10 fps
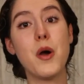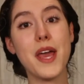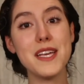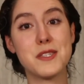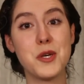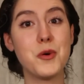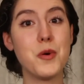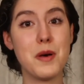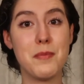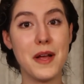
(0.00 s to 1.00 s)
Okay,
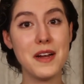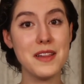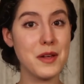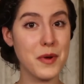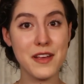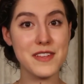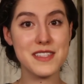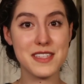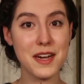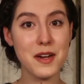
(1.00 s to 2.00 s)
so apparently
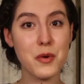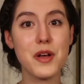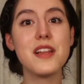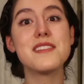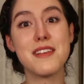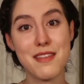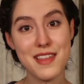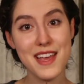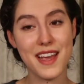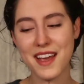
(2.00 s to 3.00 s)
Ravensara oil is a
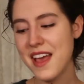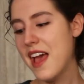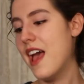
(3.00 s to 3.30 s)
thing,